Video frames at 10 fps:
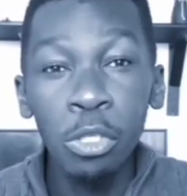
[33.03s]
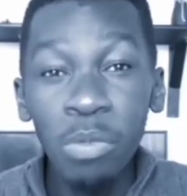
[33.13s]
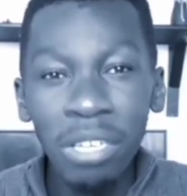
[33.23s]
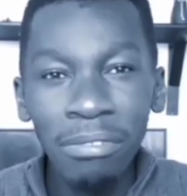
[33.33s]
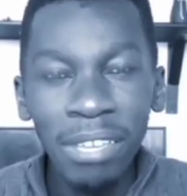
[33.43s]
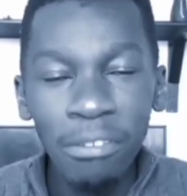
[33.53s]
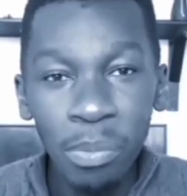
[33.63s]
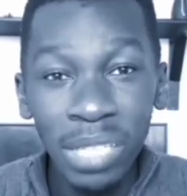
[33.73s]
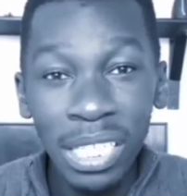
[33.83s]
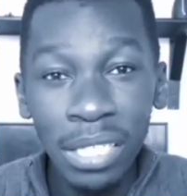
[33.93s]
do me a favor,
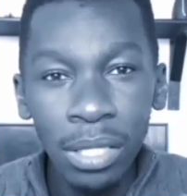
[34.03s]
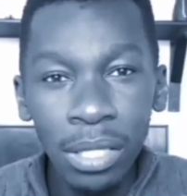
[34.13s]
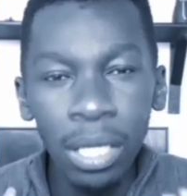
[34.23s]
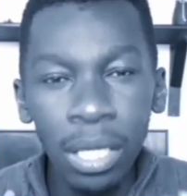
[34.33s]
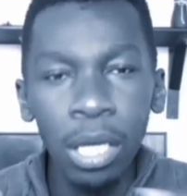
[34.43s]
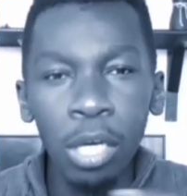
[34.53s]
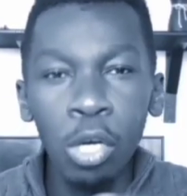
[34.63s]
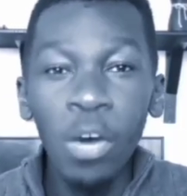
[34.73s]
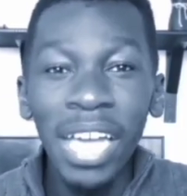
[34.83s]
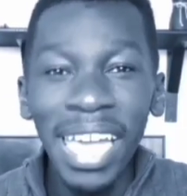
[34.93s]
please.
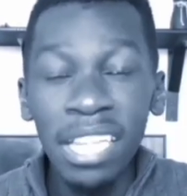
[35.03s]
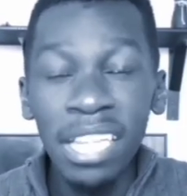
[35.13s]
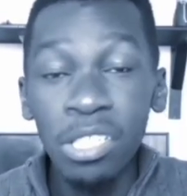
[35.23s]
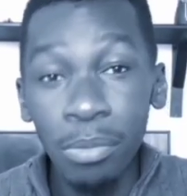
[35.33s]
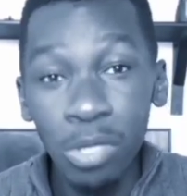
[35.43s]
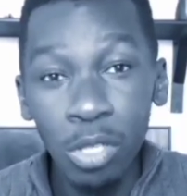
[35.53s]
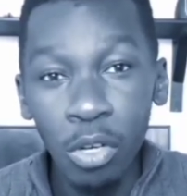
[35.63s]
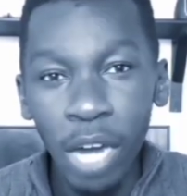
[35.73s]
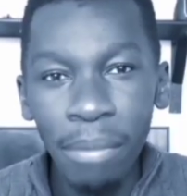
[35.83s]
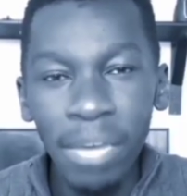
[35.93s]
Go ahead and
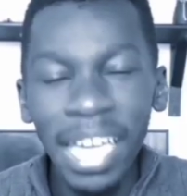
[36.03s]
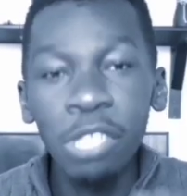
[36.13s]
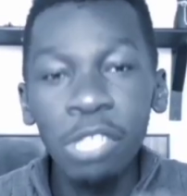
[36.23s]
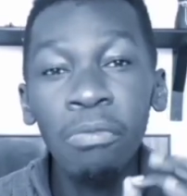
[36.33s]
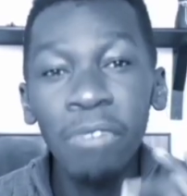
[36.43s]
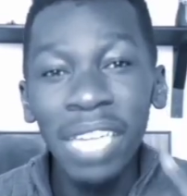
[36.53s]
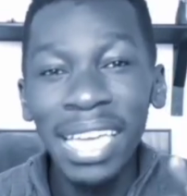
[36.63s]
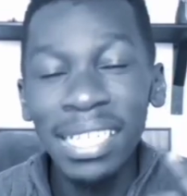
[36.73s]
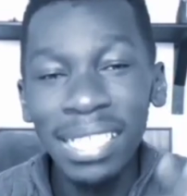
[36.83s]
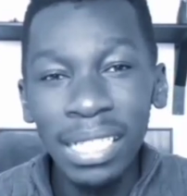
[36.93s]
subscribe, and don't
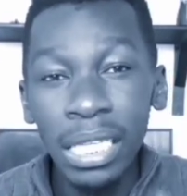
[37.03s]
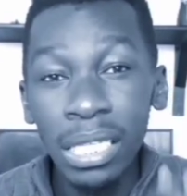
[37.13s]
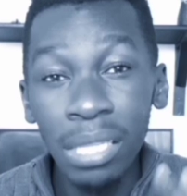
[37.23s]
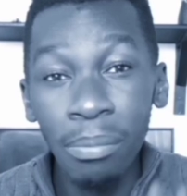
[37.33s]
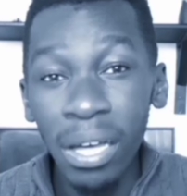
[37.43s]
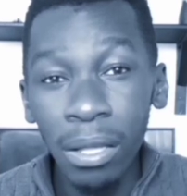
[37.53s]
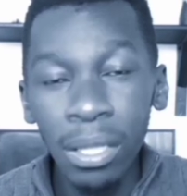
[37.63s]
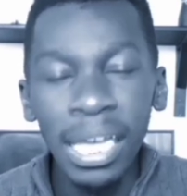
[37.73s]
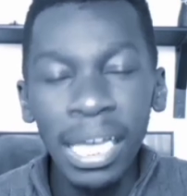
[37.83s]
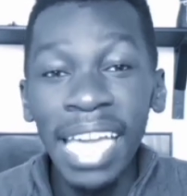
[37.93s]
forget to click the
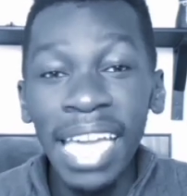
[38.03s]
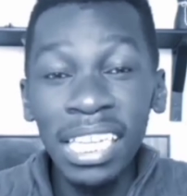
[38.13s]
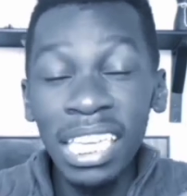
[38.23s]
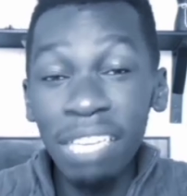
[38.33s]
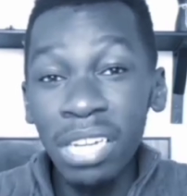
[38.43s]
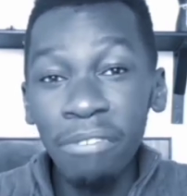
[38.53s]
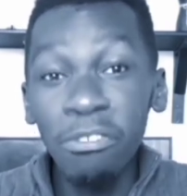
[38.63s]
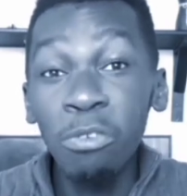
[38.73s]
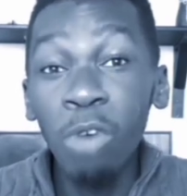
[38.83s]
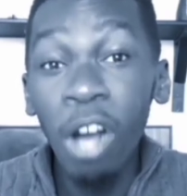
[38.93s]
bell. And even if
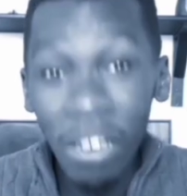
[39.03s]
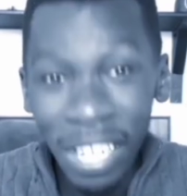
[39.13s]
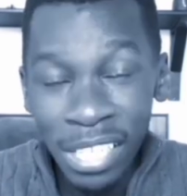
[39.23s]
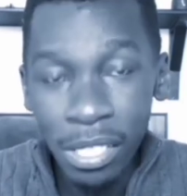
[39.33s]
you are a